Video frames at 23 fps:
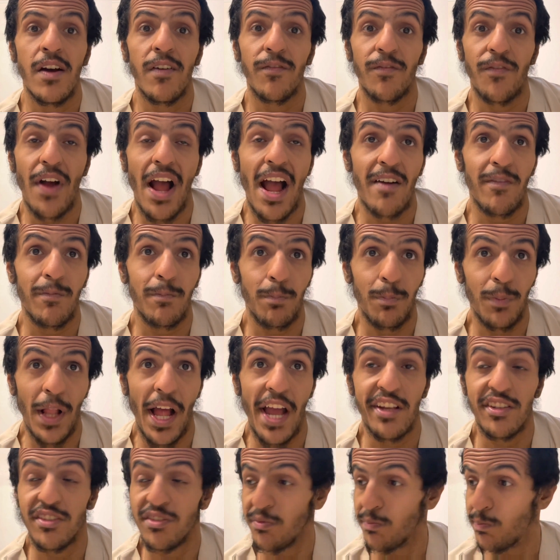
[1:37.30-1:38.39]

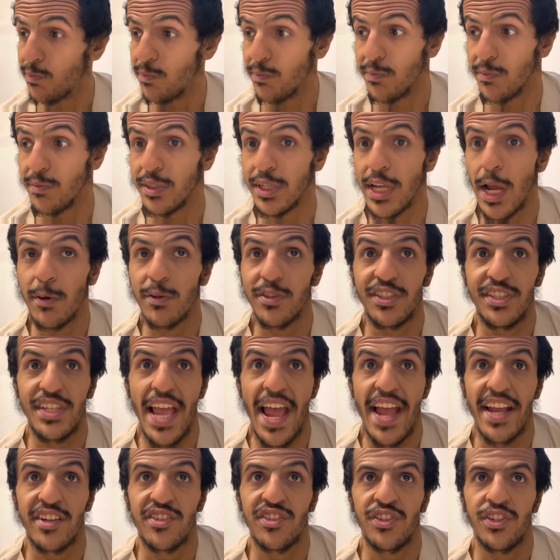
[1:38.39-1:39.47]
plus
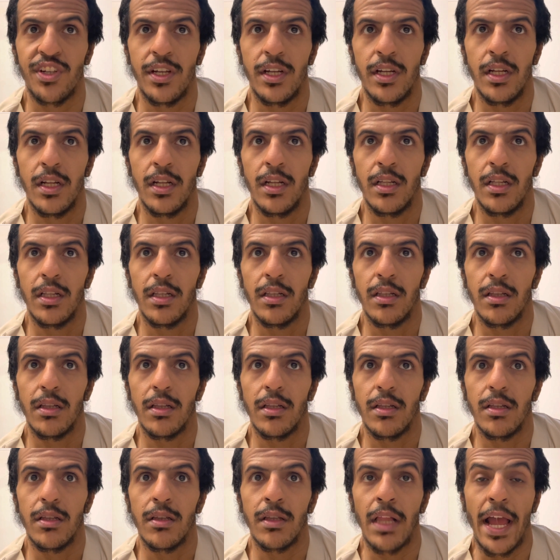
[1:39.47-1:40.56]
six,
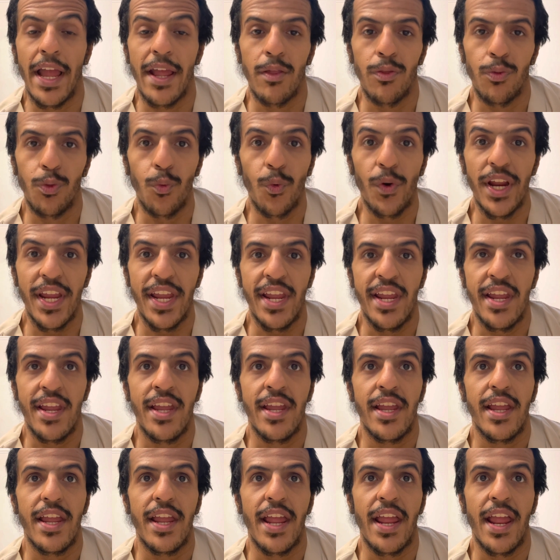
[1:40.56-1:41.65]
like
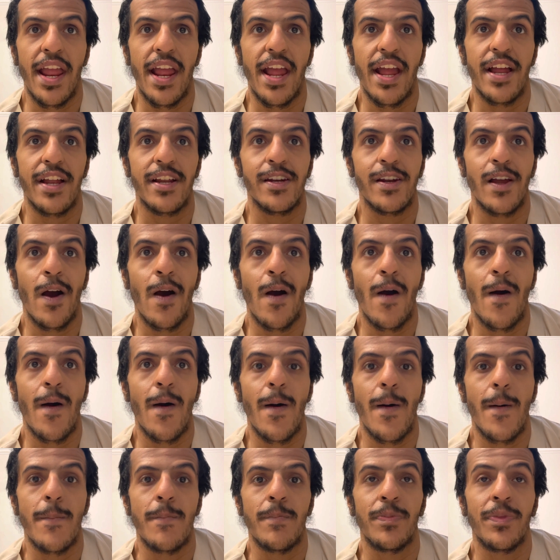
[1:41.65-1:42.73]
3. And
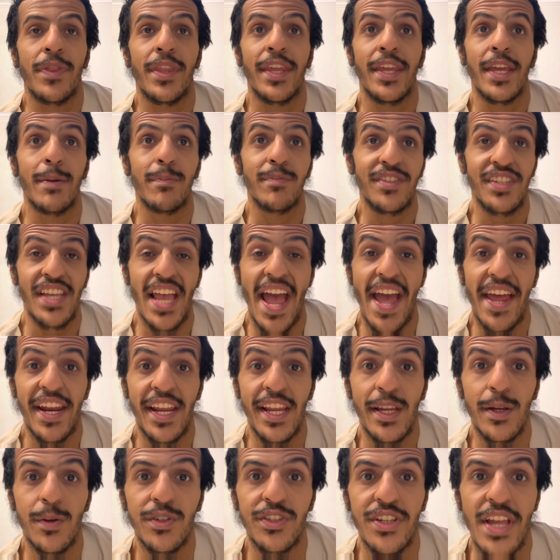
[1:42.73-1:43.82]
him daddy,
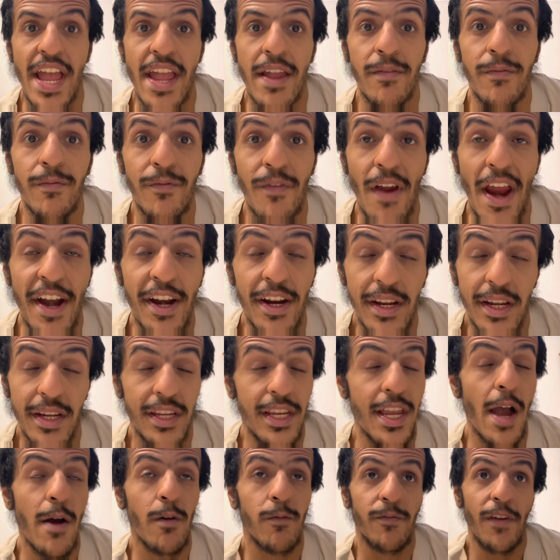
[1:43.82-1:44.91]
he was a
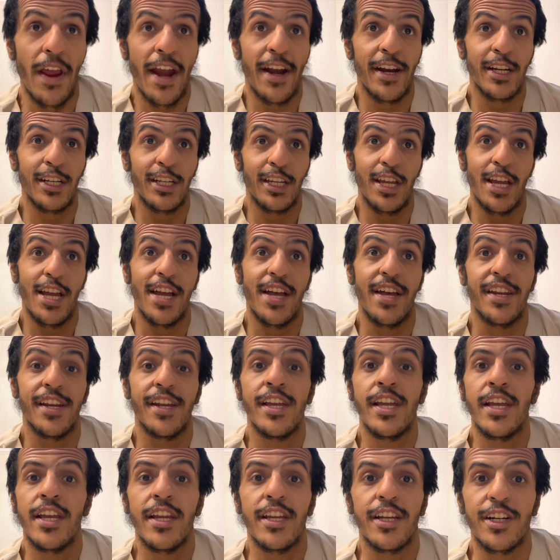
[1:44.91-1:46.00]
very, very good,
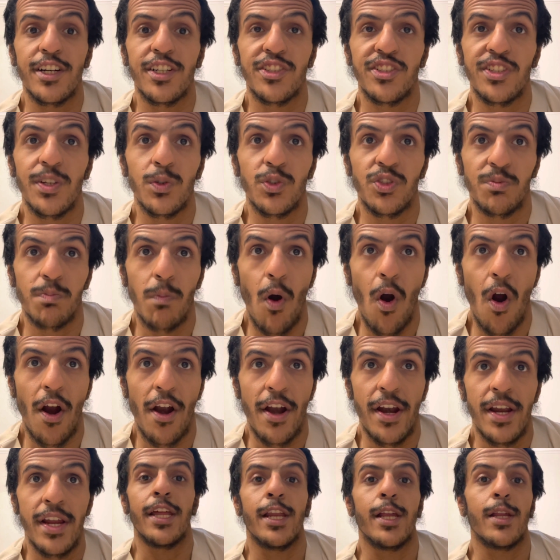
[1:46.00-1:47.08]
you're so
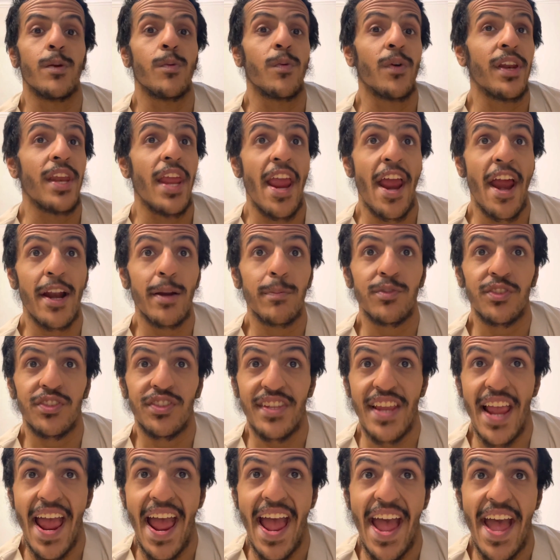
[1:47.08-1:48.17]
smart. And then when Ab's
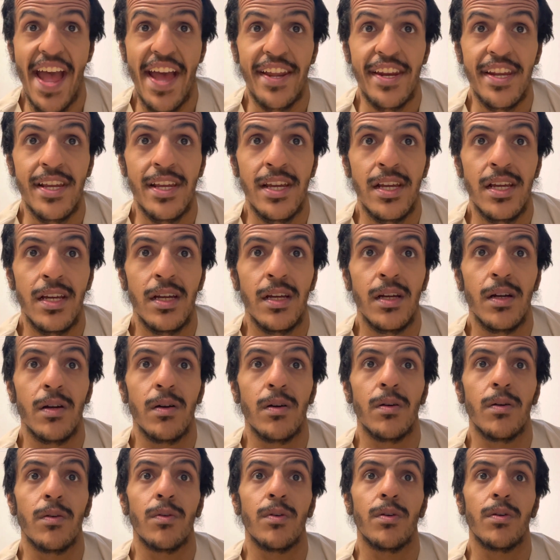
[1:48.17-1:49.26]
dad,
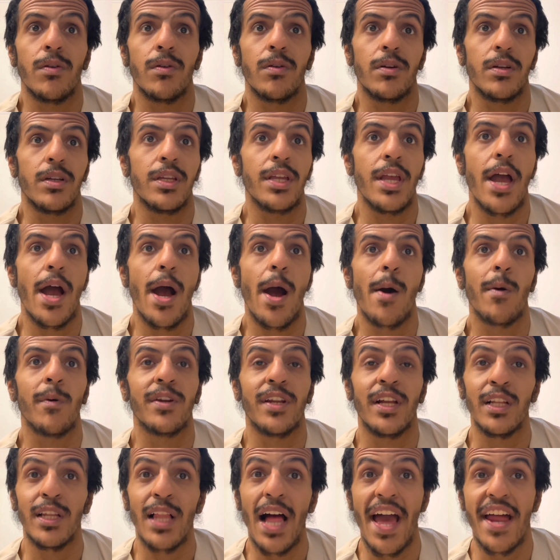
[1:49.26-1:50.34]
and
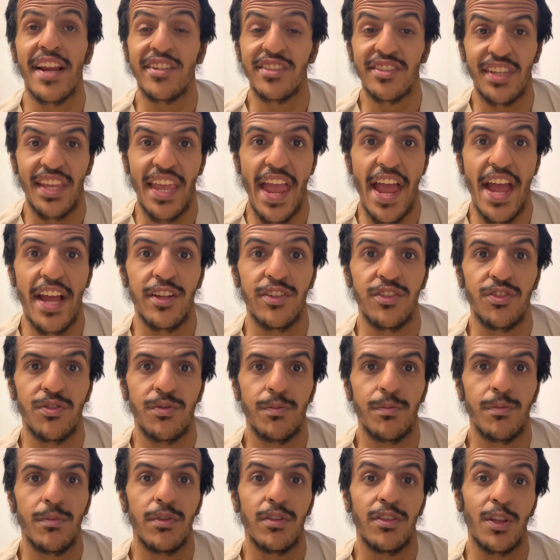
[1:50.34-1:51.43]
a lot of his kids,
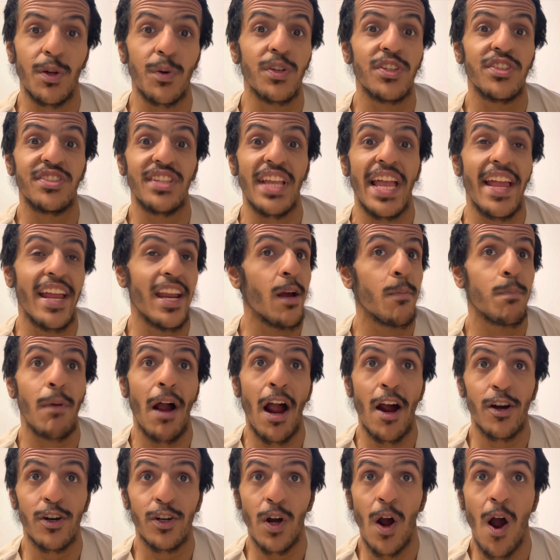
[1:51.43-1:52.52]
they were saying
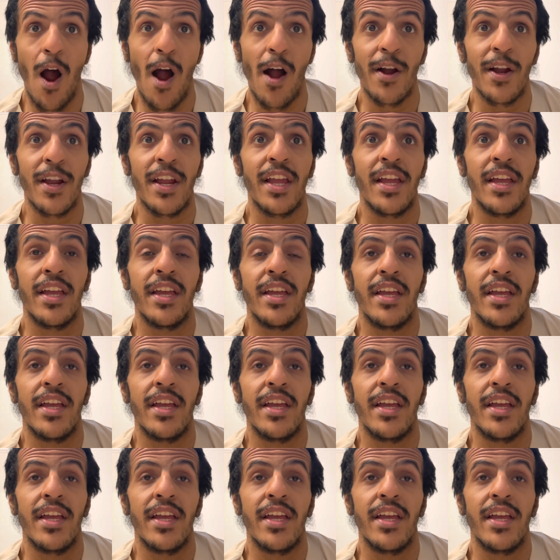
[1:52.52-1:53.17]
about wrong,